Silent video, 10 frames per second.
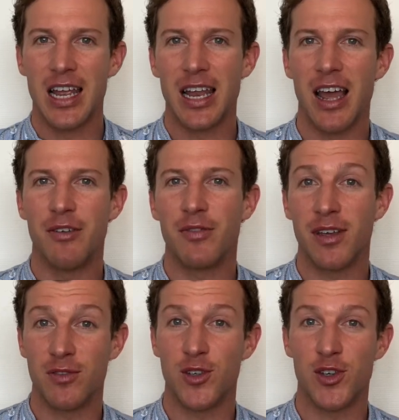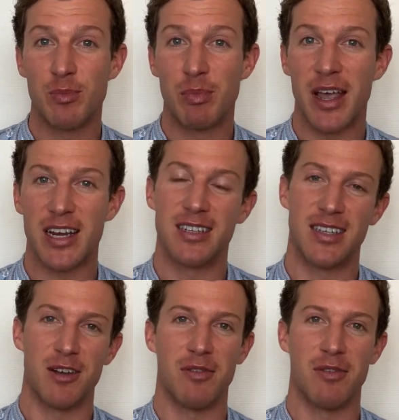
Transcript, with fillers: life gives you champagne instead of